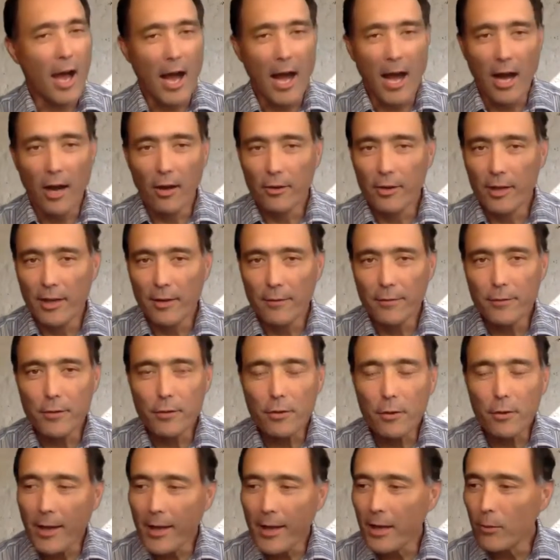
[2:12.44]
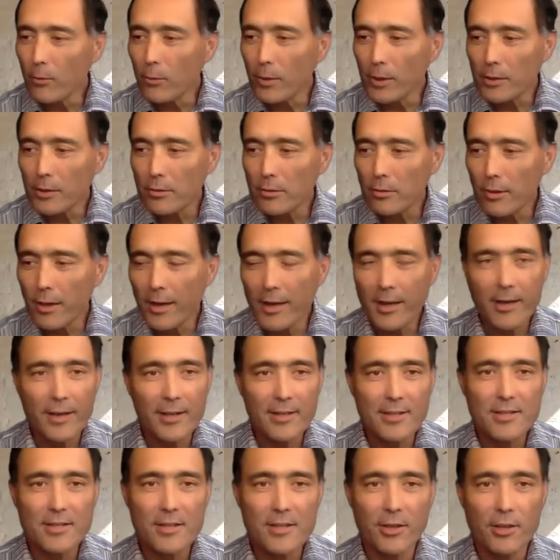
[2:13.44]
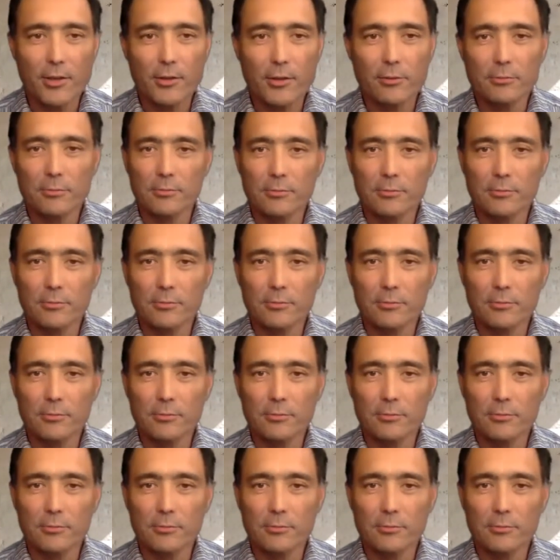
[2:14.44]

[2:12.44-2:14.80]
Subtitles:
I'll give credit when credit is due.